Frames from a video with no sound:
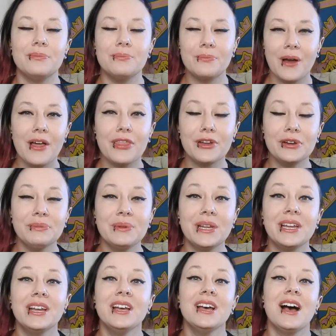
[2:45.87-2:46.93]
bothered
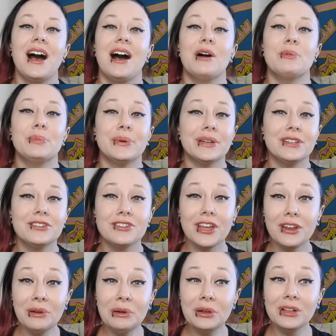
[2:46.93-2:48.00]
me, but in
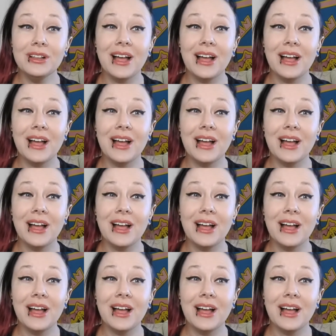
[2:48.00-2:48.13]
general